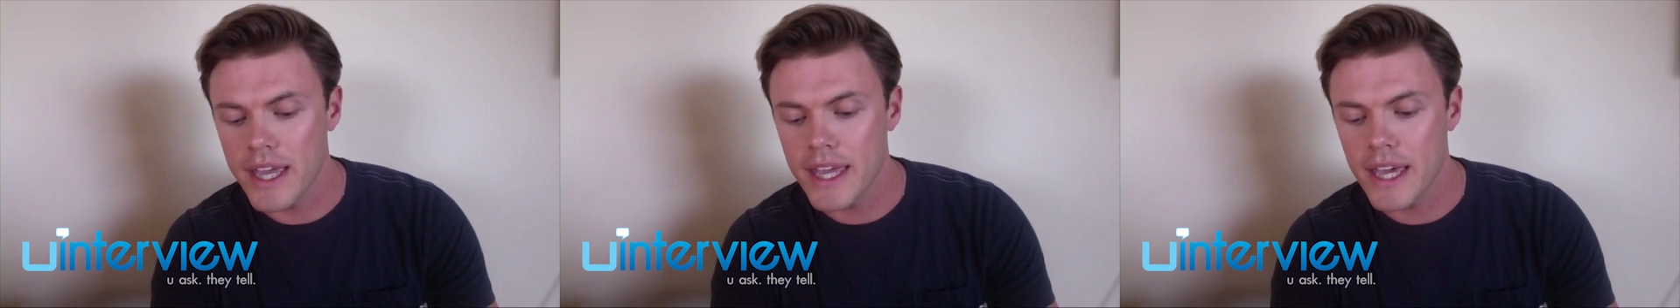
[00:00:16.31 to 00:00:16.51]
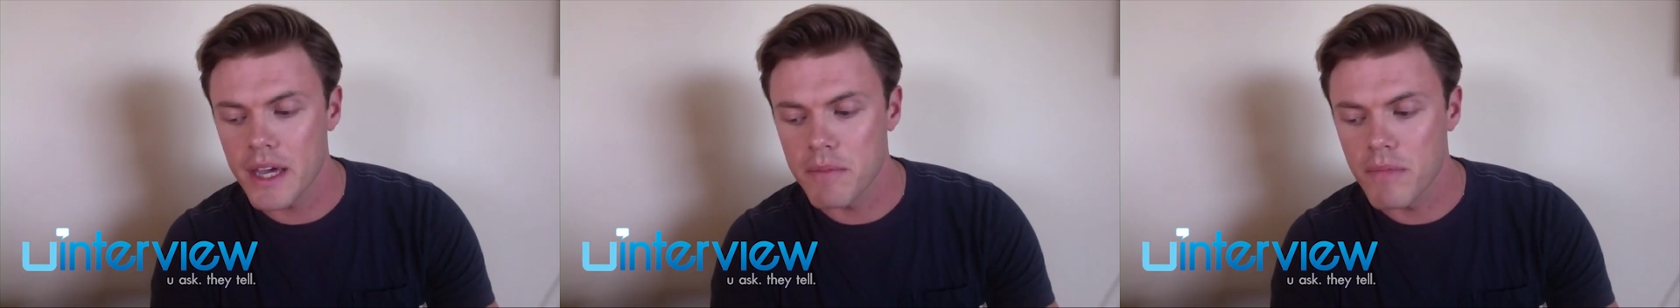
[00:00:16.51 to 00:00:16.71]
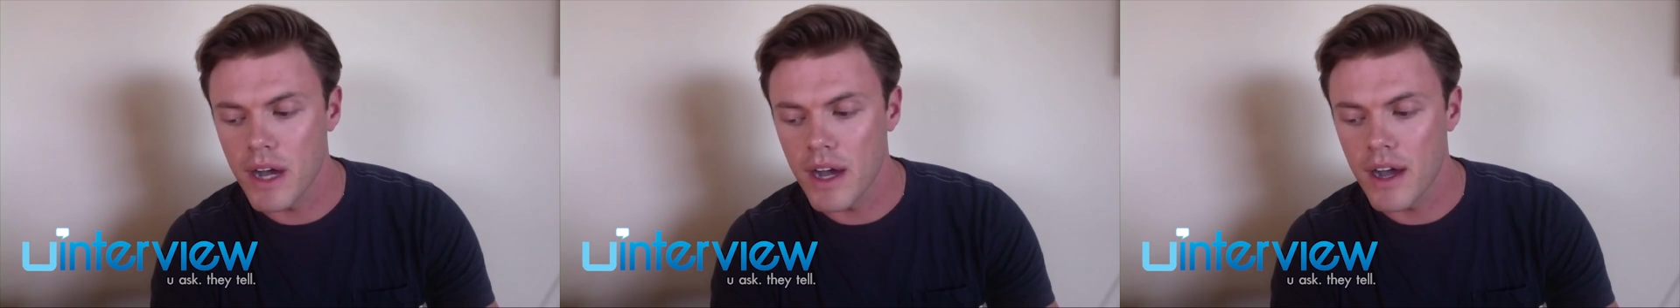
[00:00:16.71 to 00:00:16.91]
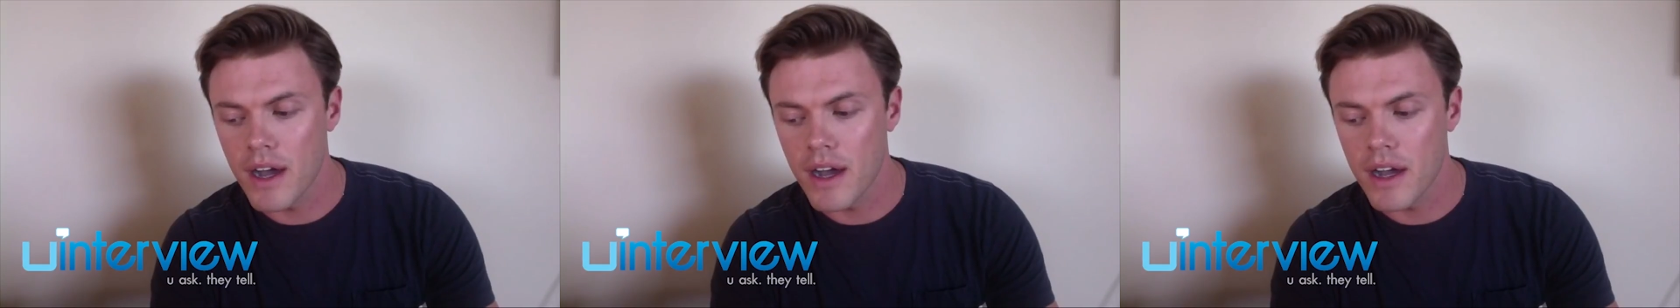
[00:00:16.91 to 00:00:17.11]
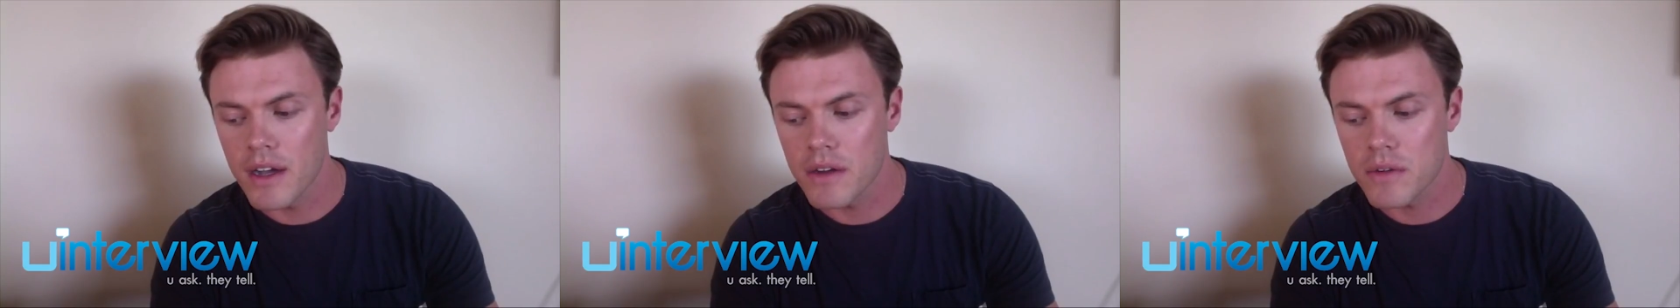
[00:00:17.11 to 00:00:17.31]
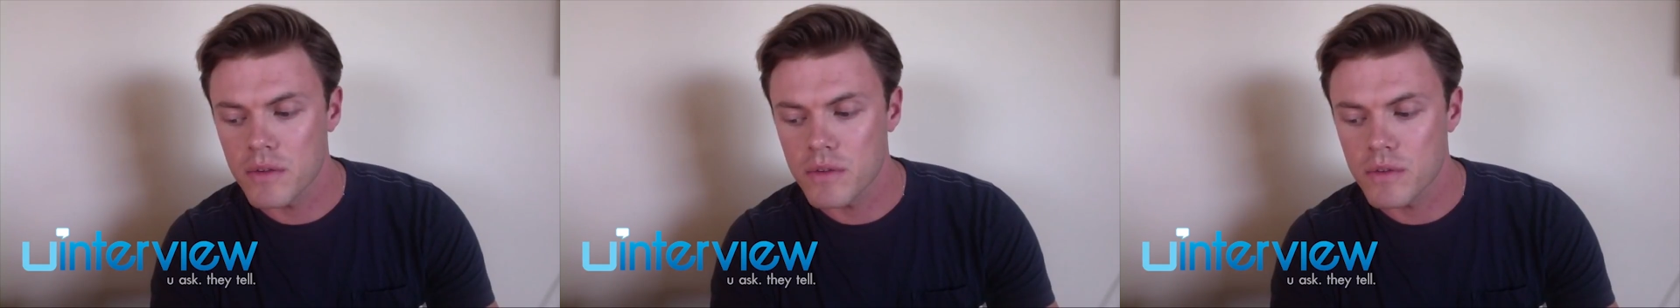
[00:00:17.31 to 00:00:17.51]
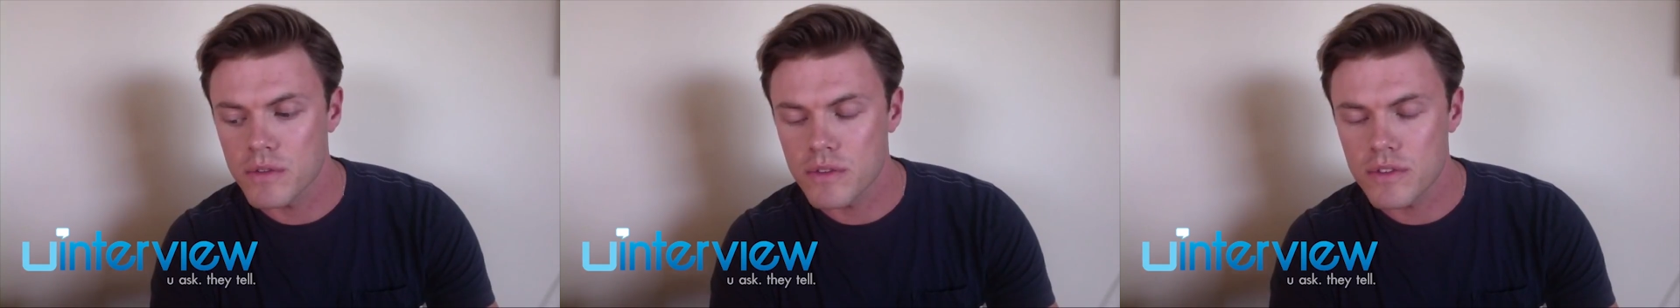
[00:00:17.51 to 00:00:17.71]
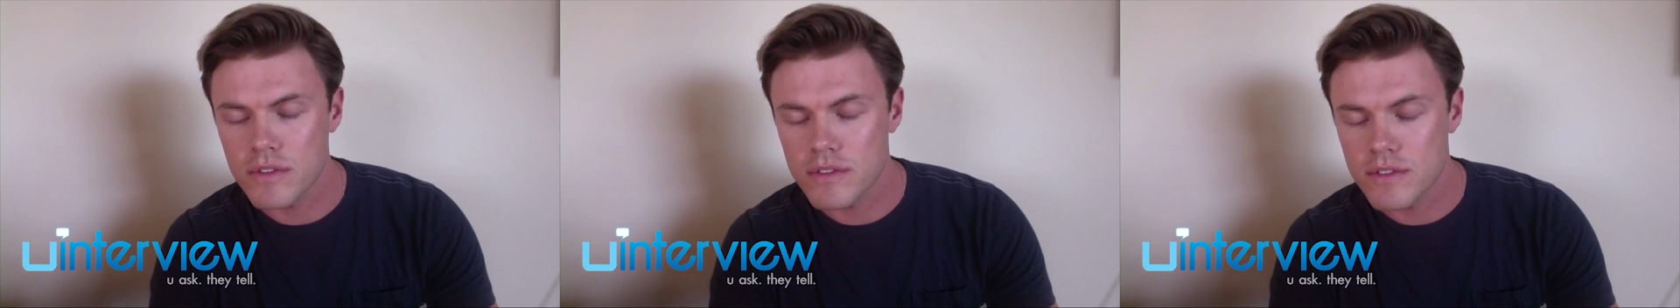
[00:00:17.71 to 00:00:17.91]
am
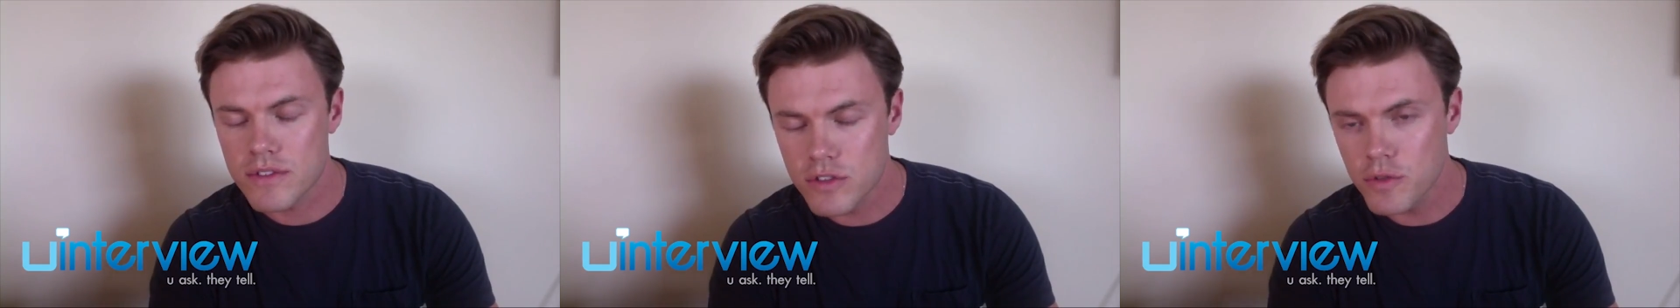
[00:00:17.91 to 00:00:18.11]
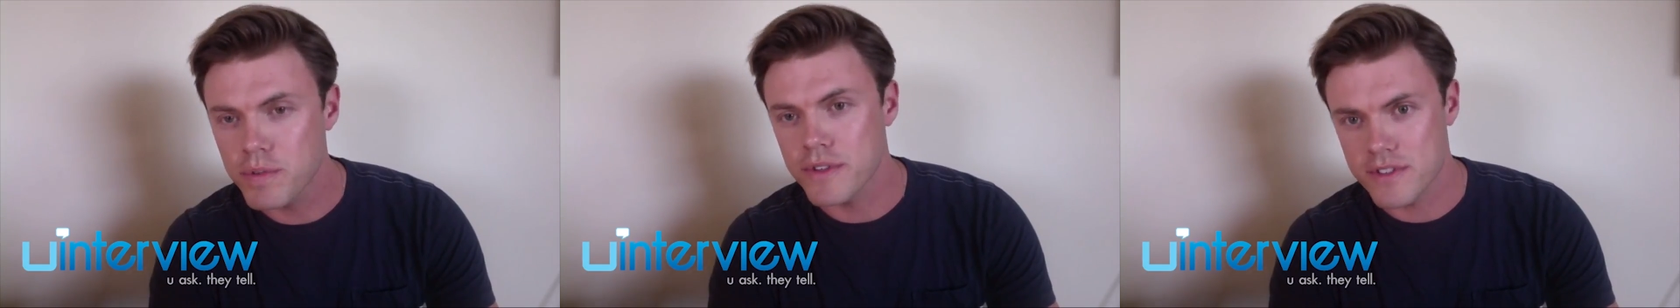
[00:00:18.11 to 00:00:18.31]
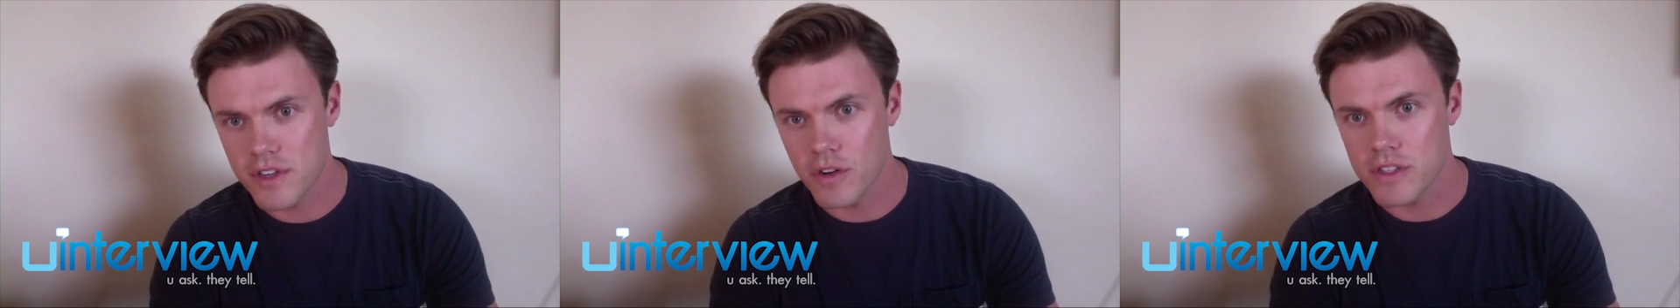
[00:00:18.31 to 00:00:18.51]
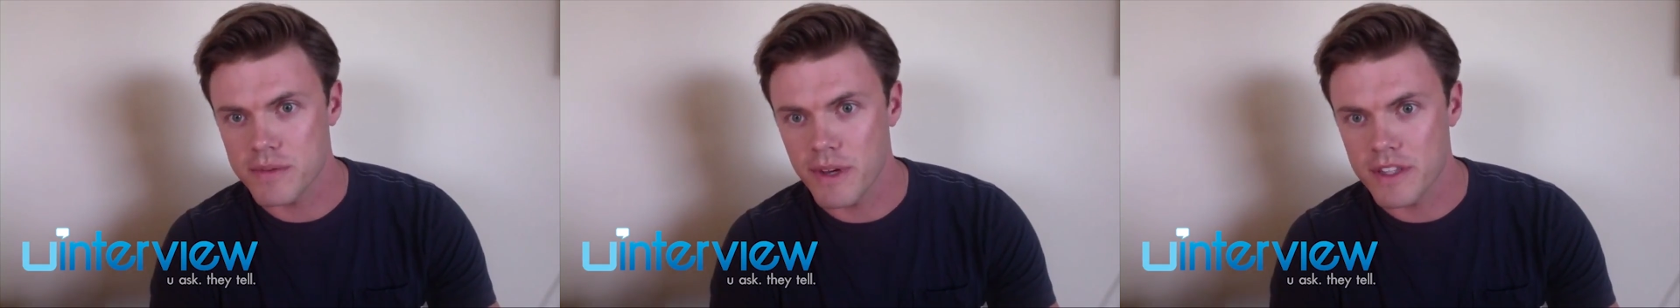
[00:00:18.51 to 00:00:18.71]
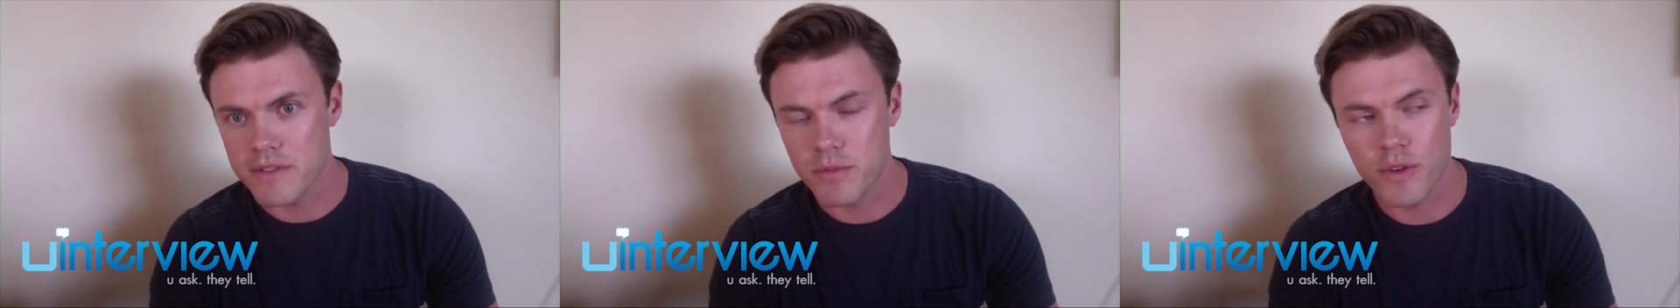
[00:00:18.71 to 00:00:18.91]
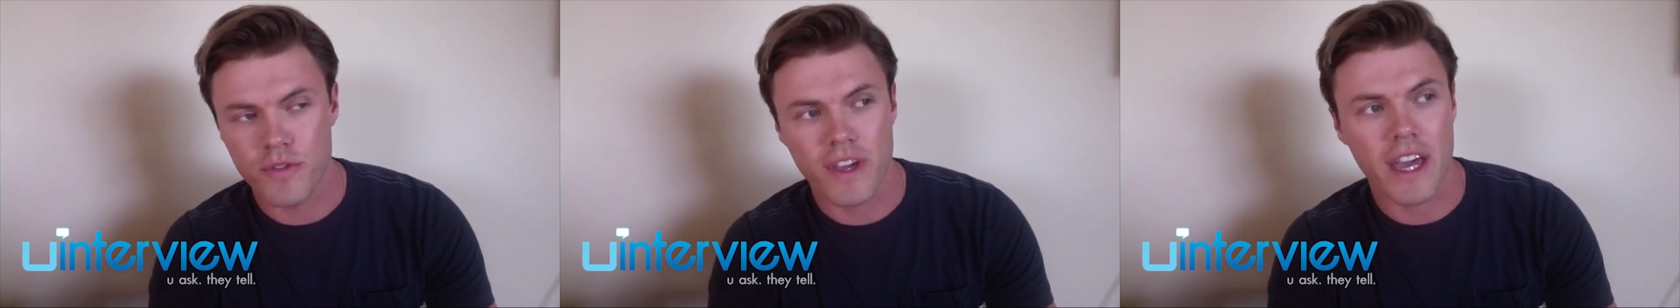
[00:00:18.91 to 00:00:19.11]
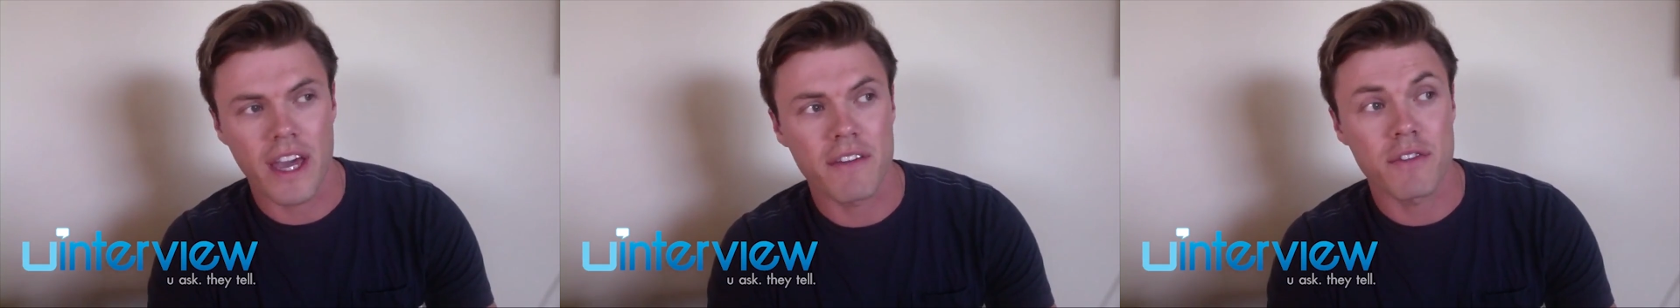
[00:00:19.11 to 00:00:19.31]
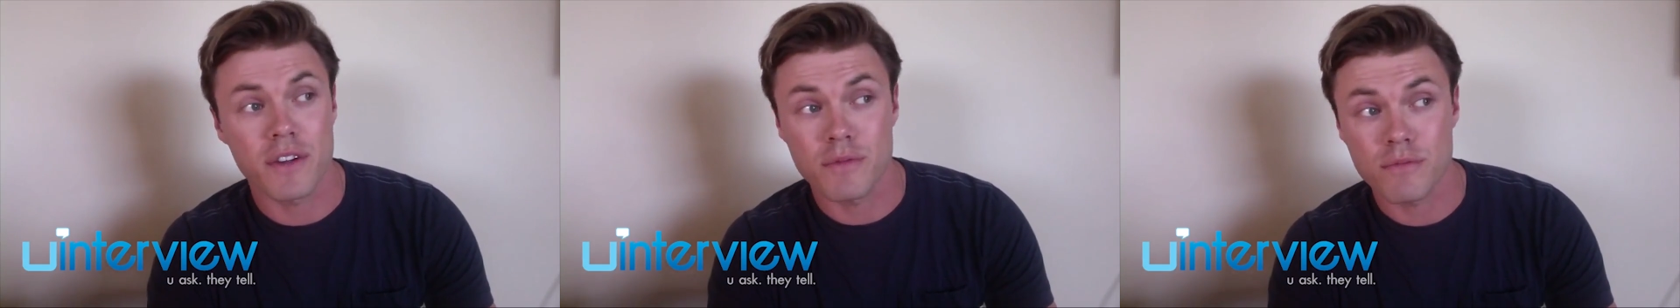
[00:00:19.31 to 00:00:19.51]
super stoked about this movie.
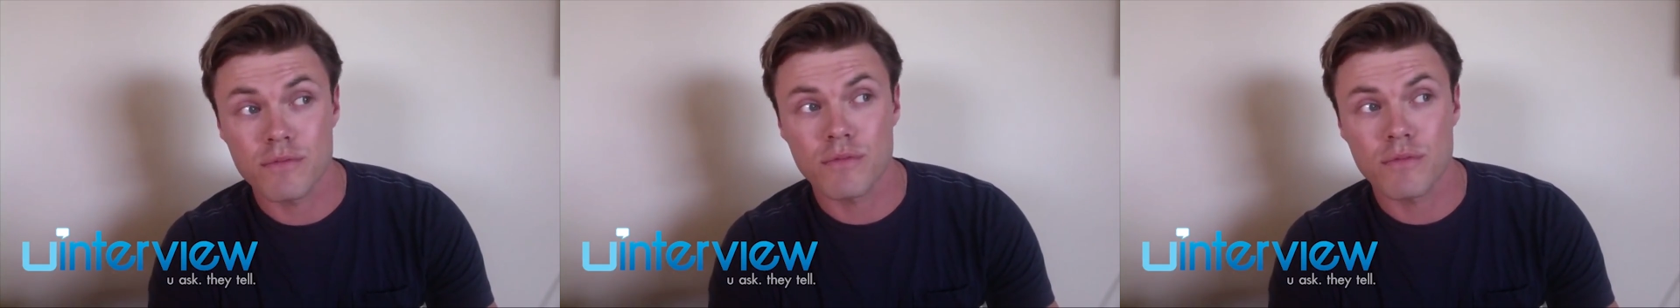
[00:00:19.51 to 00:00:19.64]
I have